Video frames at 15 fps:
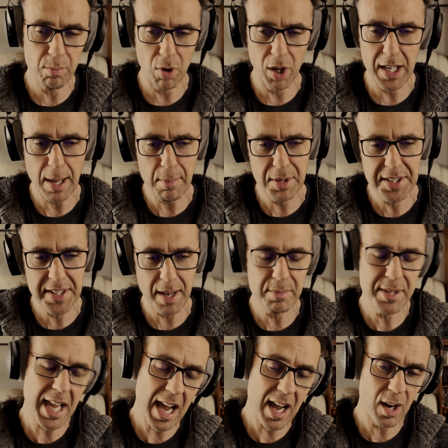more Lammendam.
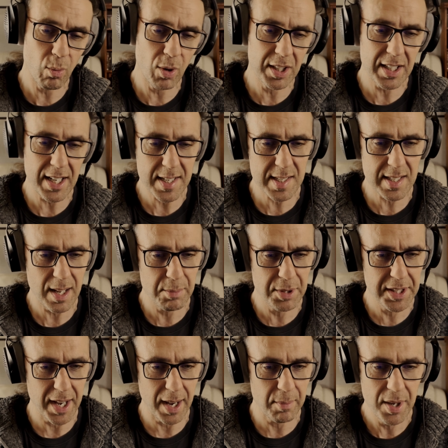I want less
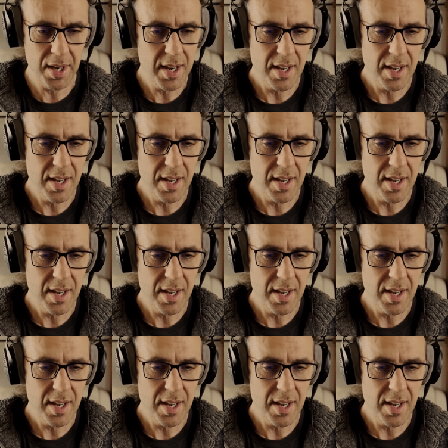Lammendam.